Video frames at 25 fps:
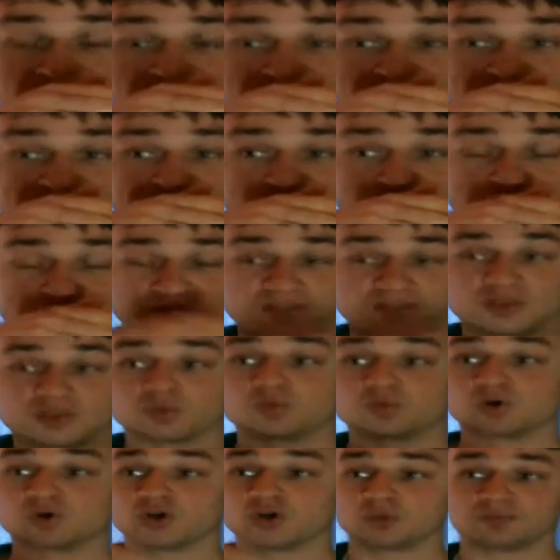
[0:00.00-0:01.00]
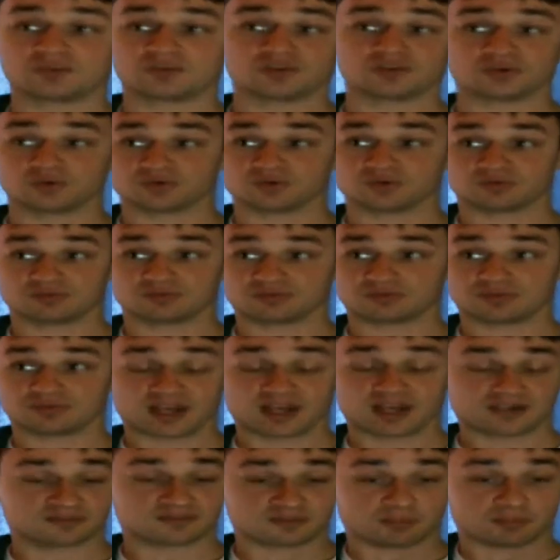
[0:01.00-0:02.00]
within the womb to
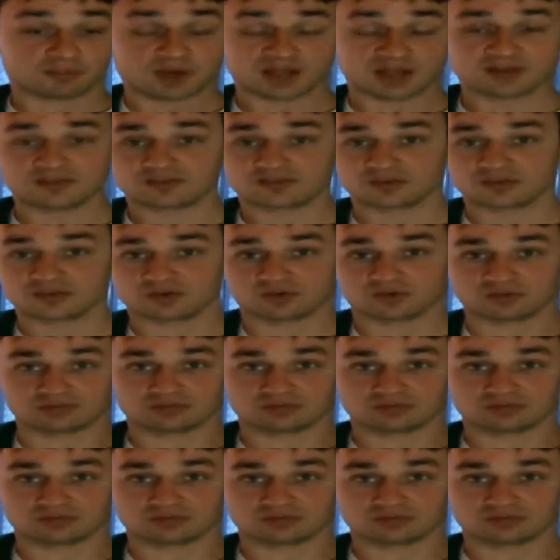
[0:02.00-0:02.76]
5 months. So